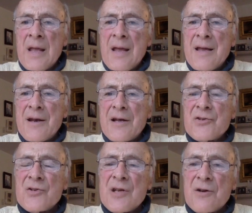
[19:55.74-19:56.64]
And
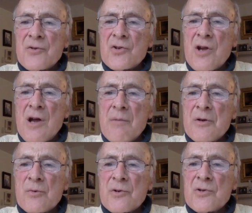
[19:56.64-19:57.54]
Eisenhower's
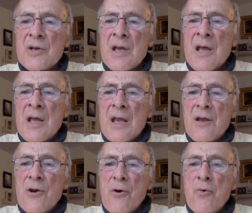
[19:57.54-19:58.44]
comment was, You
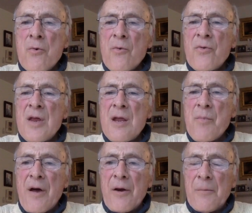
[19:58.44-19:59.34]
know, think
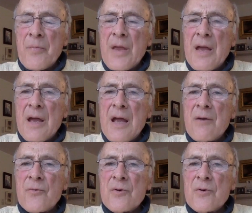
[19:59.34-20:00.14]
about it. After